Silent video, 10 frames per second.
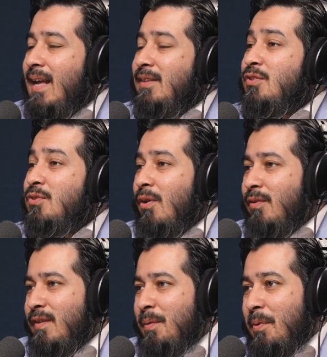And
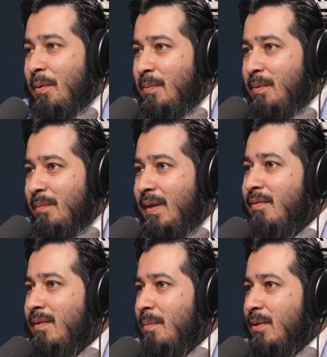solve their problem.
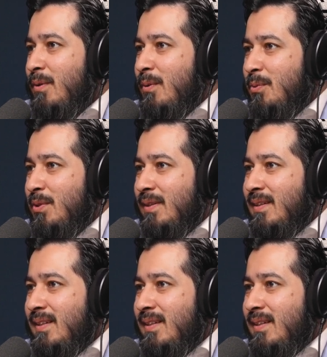Give them a solution.